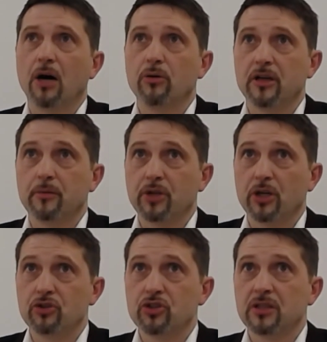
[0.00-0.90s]
our
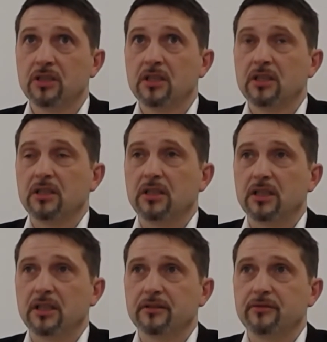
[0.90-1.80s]
approach.
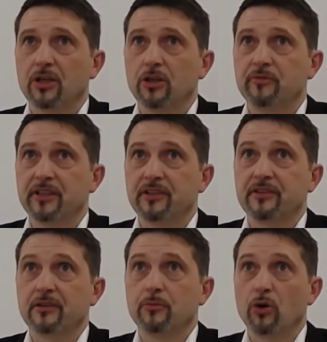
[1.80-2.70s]
And we hope that
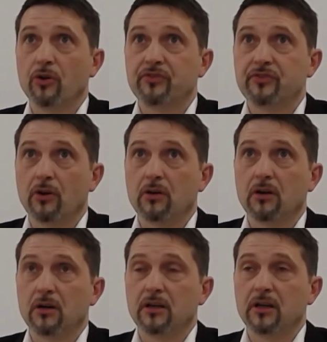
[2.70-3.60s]
it's a more
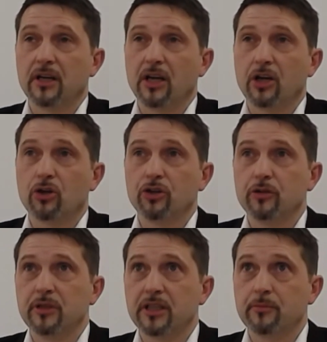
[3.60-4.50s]
circular
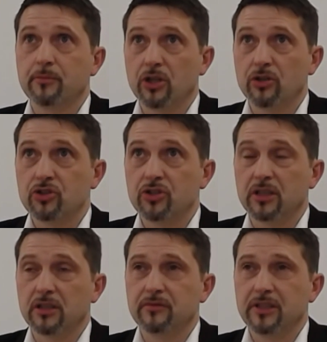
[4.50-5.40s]
economy
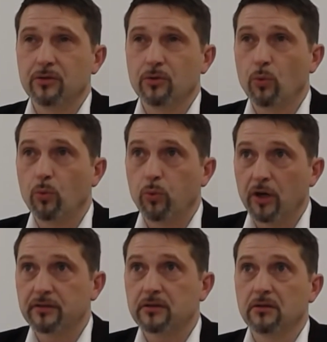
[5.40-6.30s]
approach, and we
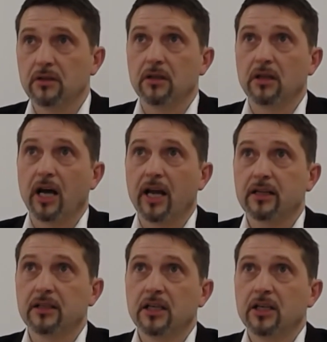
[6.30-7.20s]
want to
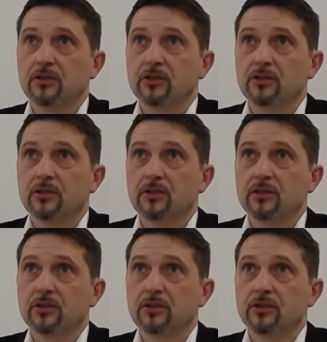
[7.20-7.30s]
like